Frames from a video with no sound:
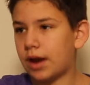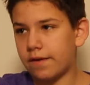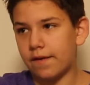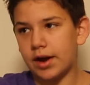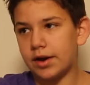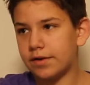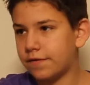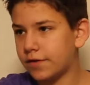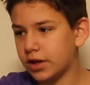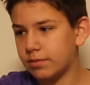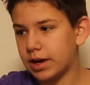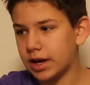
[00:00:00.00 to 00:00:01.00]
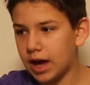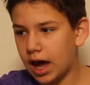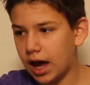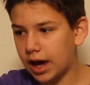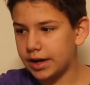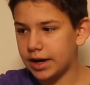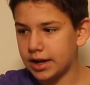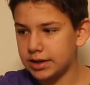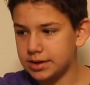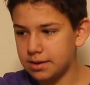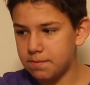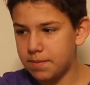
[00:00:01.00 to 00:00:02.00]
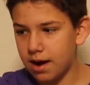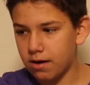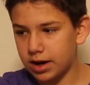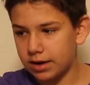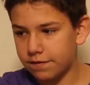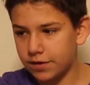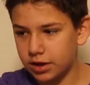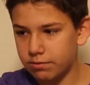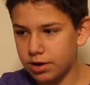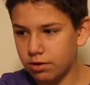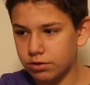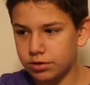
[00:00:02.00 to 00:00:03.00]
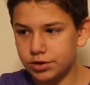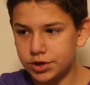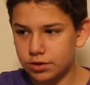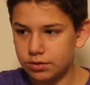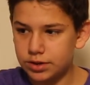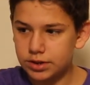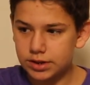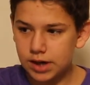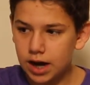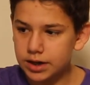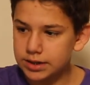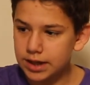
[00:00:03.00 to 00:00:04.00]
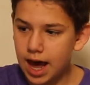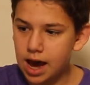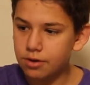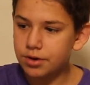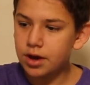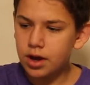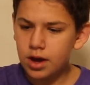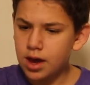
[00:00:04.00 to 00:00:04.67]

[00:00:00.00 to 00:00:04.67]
I've added a filament guide and some bearing filament holders so it's not as loud.